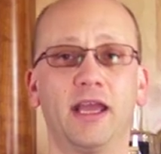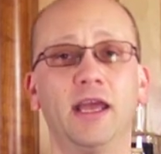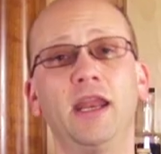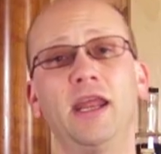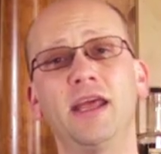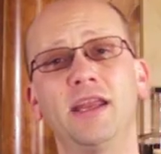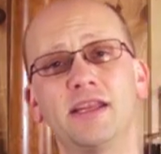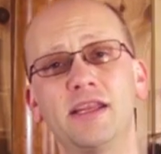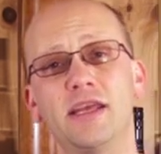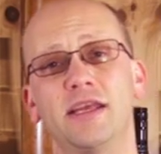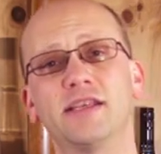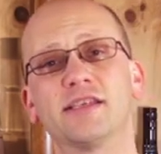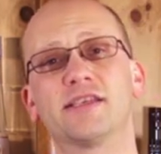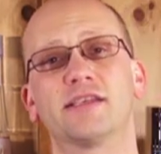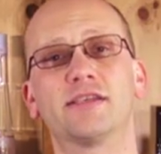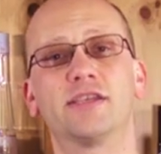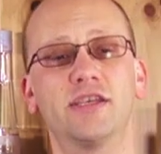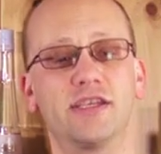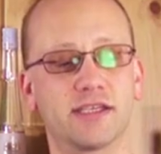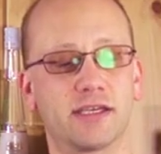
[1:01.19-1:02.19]
and, and, and,
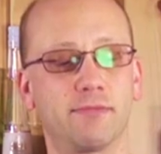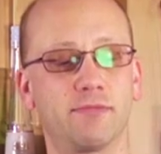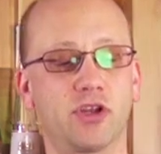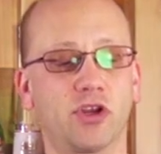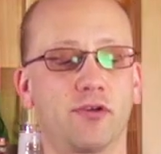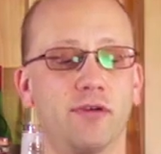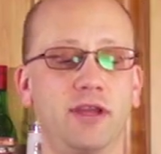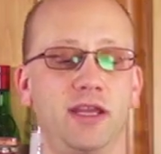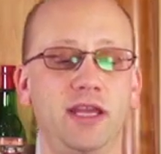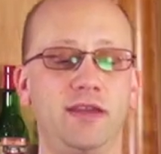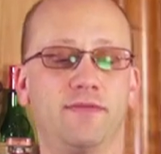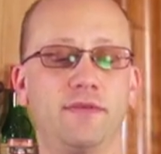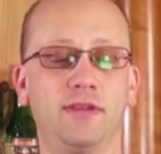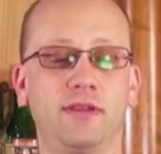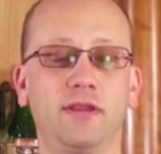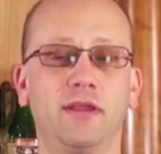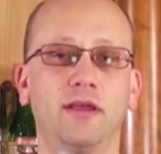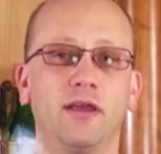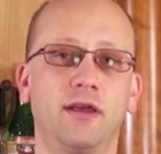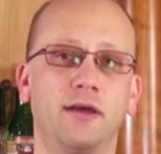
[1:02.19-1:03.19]
to some degree
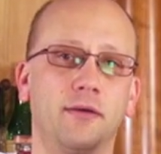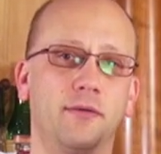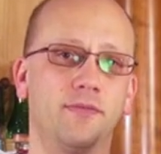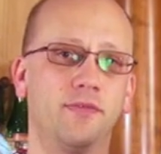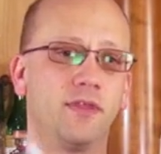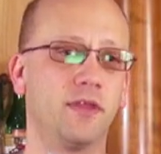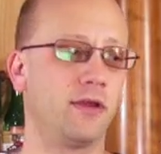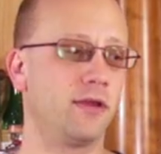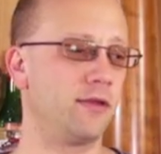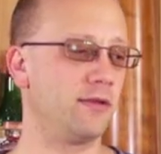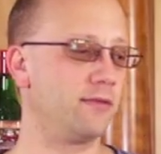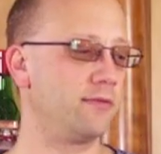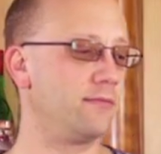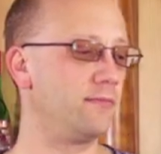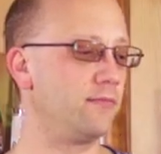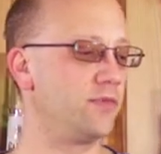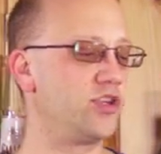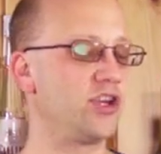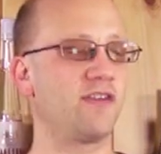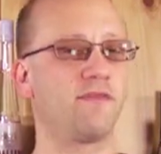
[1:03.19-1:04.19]
even uh, the
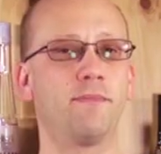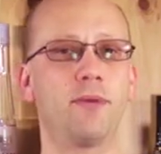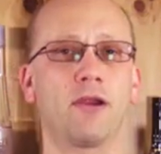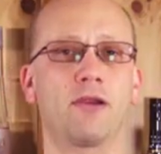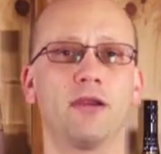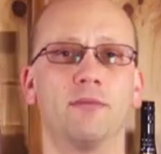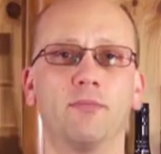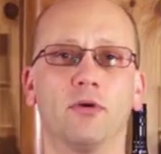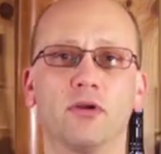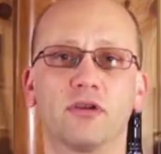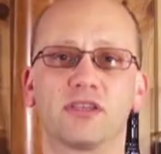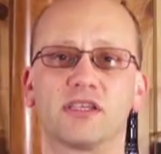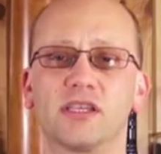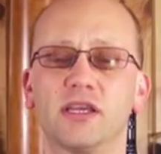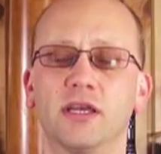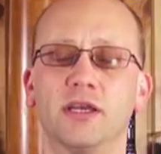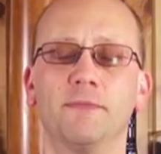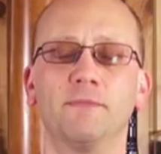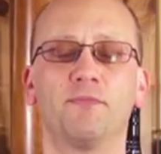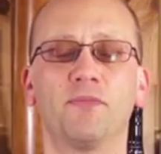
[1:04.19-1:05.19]
Jeff Berry
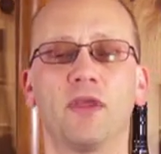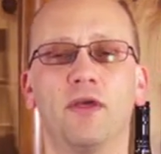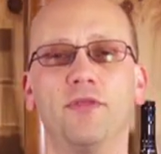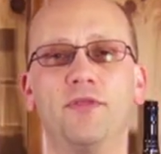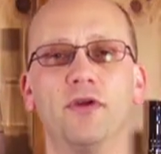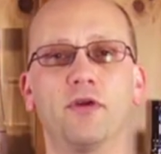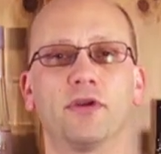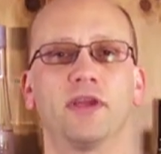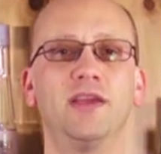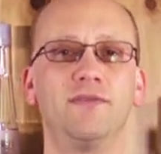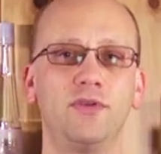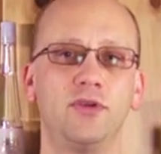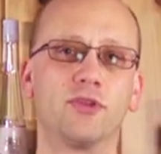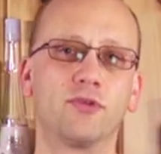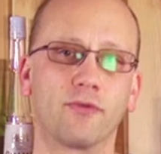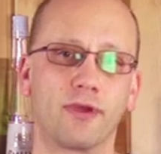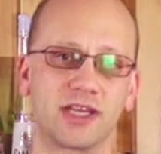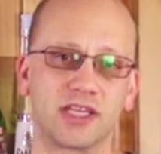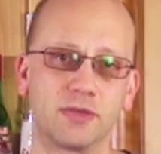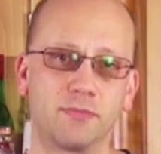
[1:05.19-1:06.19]
books, they'll give you
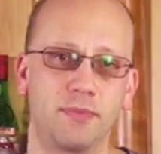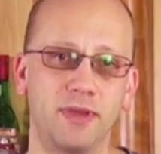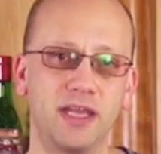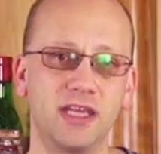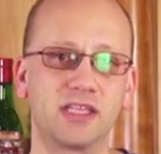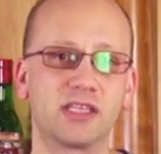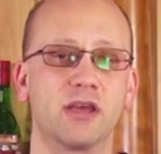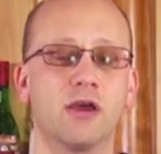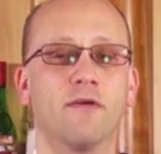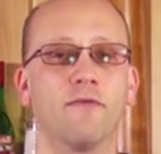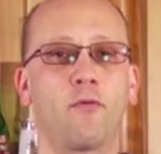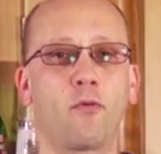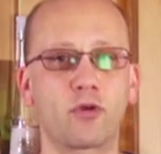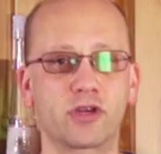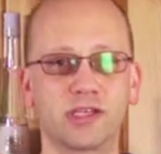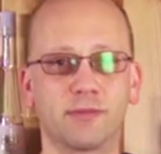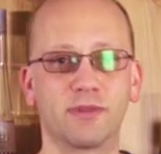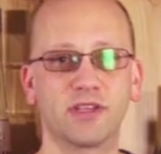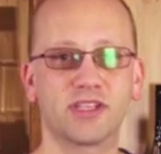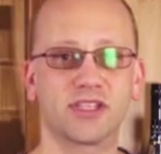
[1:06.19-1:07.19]
the recipes for
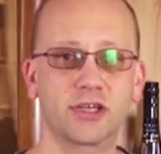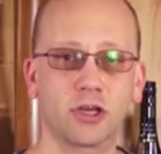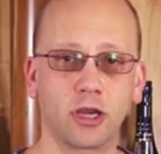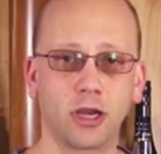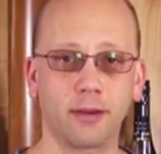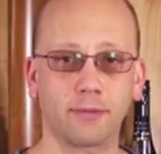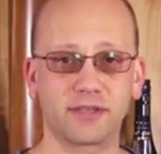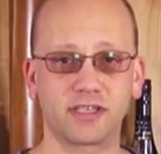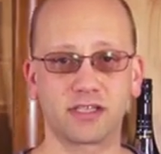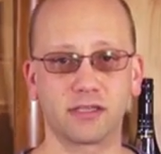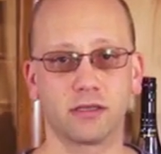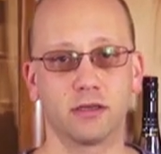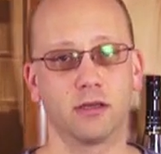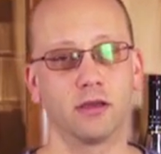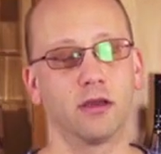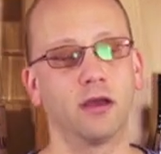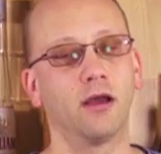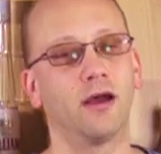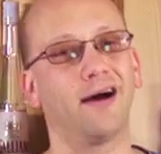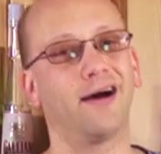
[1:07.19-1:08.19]
some of the syrups.
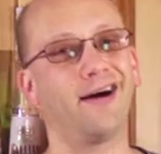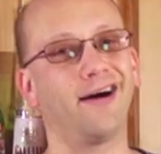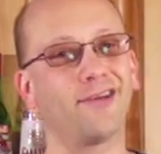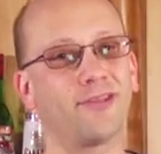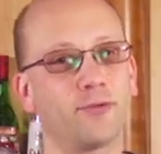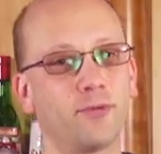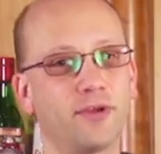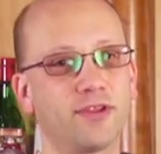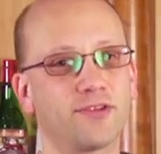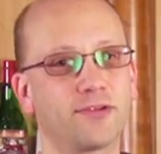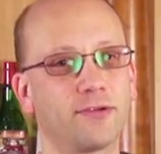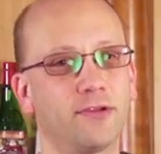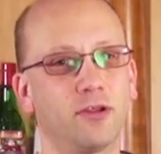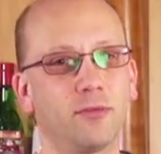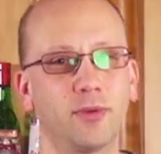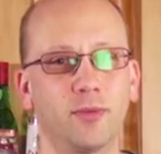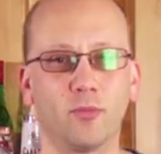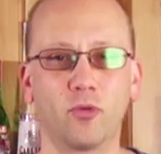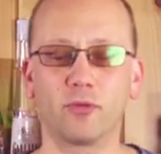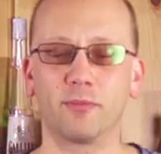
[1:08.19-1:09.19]
Other ones are a little
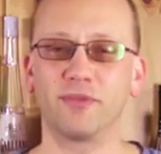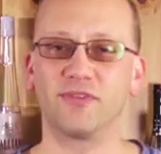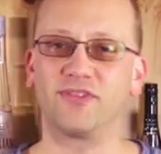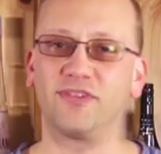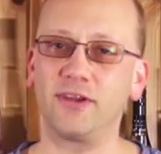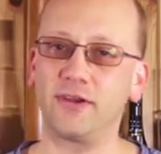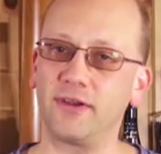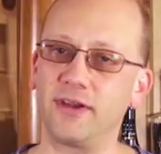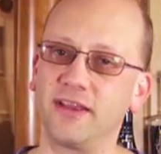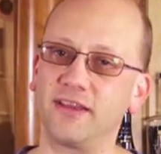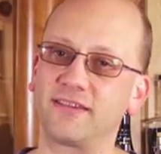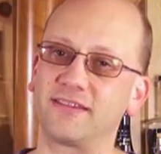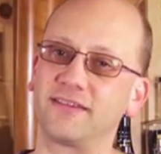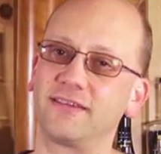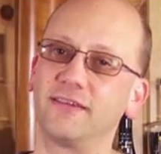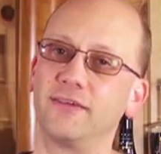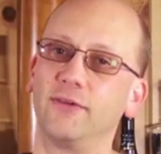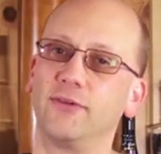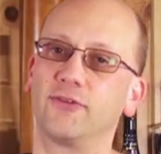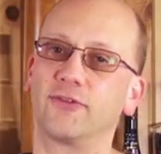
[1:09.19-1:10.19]
bit more
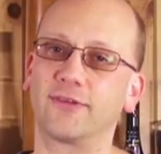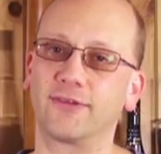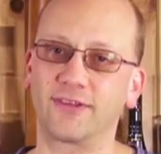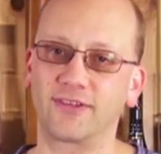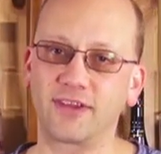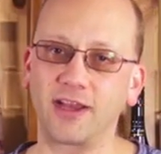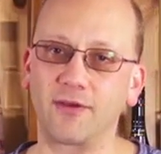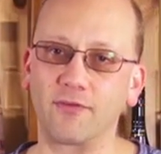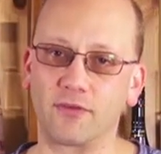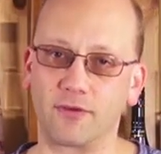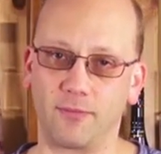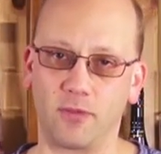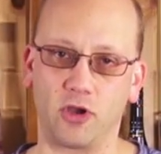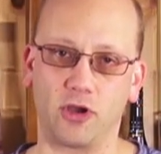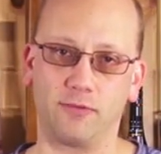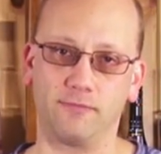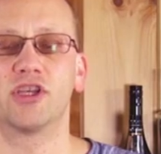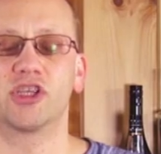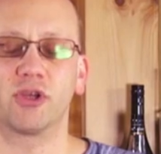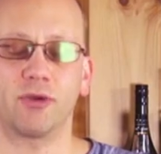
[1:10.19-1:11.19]
mysterious, so let's cover them
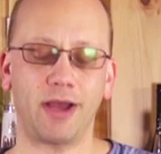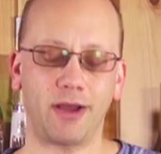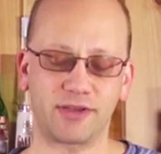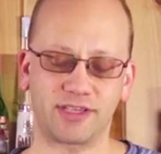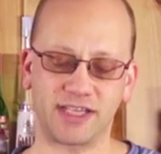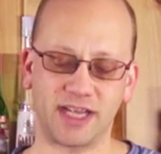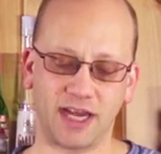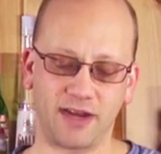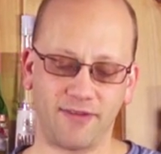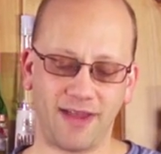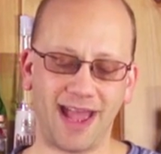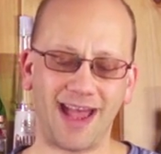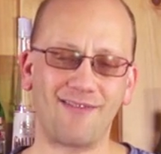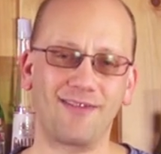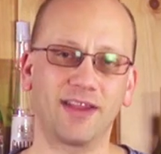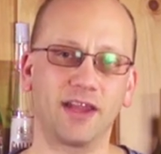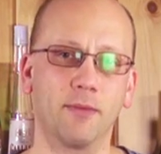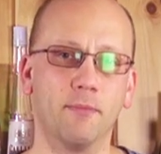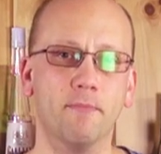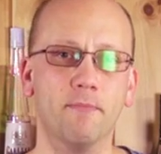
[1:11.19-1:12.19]
all. So outside of
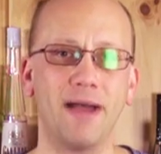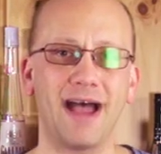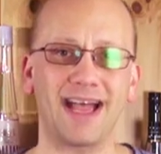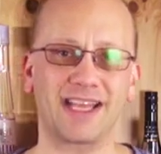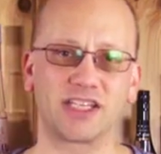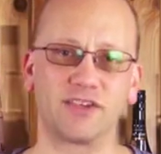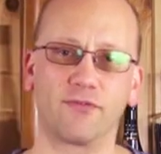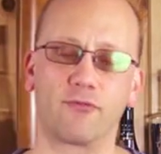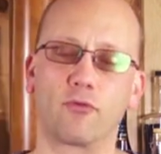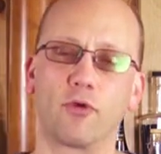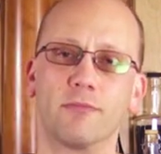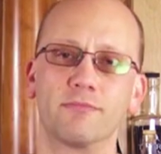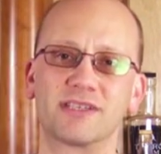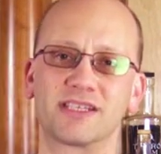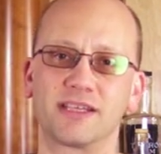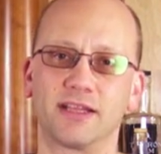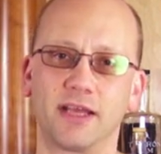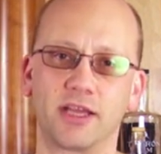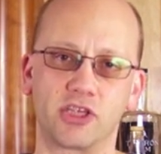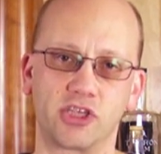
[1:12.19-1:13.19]
having a massive rum
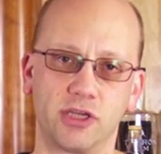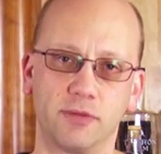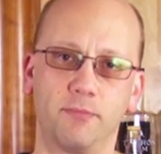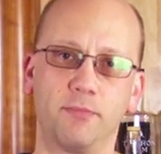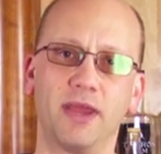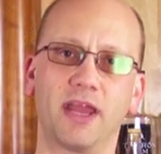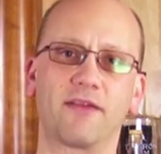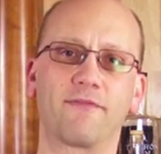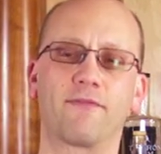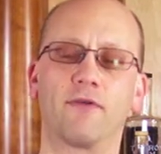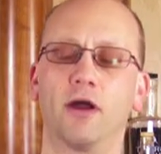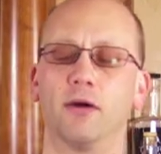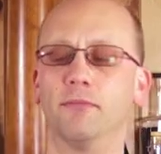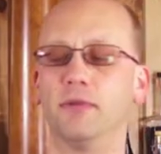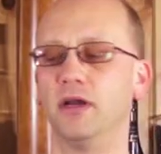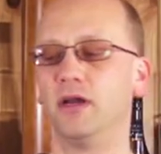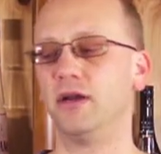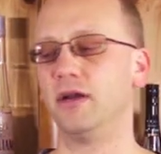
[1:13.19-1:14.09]
selection to pick from,